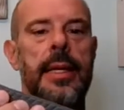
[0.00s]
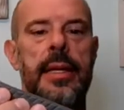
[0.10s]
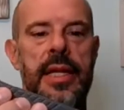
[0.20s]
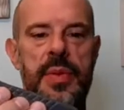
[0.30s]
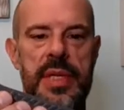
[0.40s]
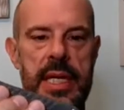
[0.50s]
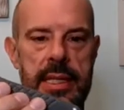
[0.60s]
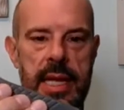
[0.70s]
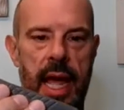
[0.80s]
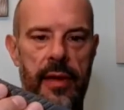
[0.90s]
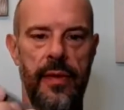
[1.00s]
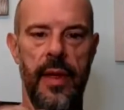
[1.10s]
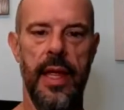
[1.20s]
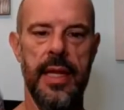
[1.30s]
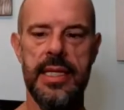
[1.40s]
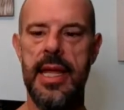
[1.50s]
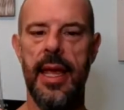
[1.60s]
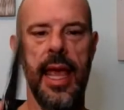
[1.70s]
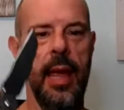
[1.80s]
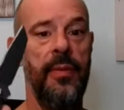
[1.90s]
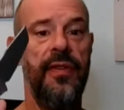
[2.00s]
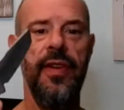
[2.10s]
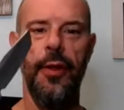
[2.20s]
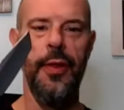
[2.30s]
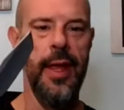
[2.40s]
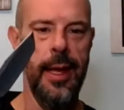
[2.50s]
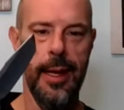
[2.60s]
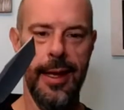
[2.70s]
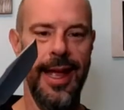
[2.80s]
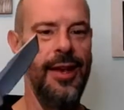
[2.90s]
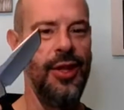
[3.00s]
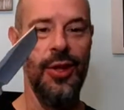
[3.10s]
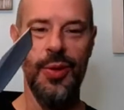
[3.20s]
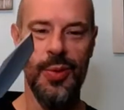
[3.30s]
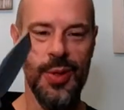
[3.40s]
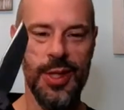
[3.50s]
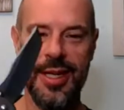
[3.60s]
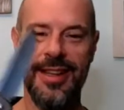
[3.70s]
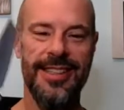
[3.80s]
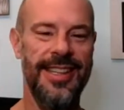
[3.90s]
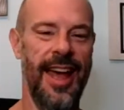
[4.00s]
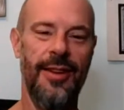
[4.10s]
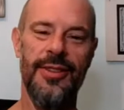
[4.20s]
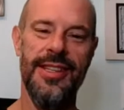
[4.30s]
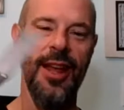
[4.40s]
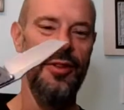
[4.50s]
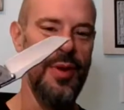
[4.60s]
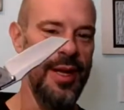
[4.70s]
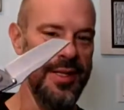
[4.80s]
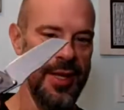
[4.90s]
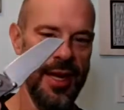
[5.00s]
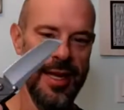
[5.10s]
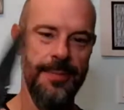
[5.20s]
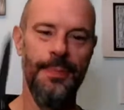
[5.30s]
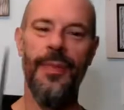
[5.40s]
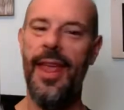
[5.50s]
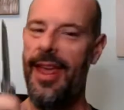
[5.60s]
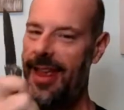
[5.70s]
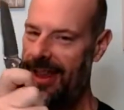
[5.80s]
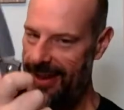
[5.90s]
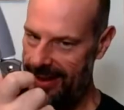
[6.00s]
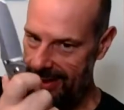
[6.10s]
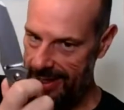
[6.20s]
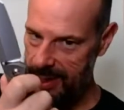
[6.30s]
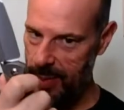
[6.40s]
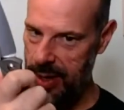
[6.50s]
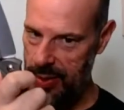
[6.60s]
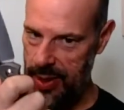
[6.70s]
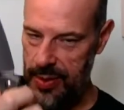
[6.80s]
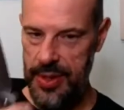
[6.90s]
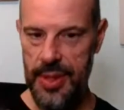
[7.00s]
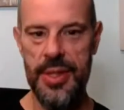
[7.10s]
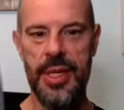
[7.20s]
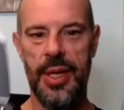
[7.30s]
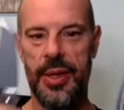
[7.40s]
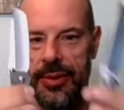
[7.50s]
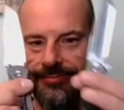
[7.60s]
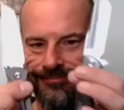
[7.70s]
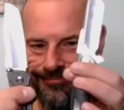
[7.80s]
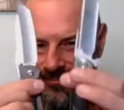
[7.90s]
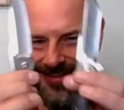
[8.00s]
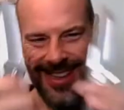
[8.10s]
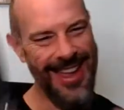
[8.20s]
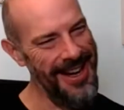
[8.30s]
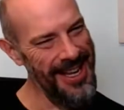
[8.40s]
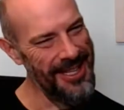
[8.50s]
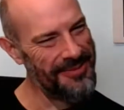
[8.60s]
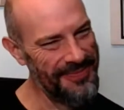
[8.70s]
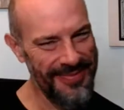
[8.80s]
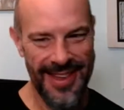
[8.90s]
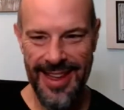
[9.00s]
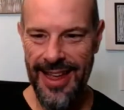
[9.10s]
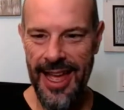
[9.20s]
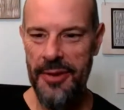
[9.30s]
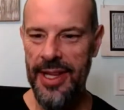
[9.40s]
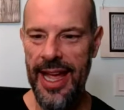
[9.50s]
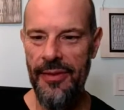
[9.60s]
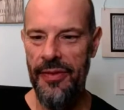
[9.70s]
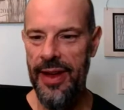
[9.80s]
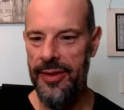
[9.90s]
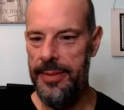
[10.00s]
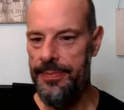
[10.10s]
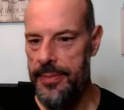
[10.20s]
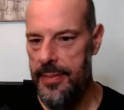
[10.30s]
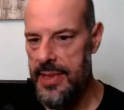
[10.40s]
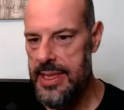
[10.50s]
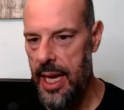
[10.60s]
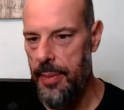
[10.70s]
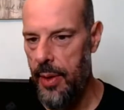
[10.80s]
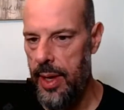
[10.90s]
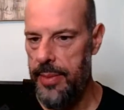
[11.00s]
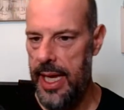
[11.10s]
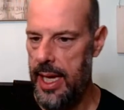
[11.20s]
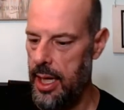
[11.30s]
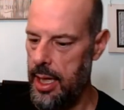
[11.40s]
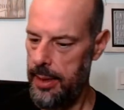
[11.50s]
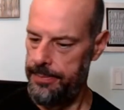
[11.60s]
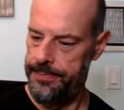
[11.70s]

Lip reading: This was his knife. This thing came filthy and used. It's got snail trails on it. This is my new user. So I don't know. I don't really have a favorite. What's up, OMKR?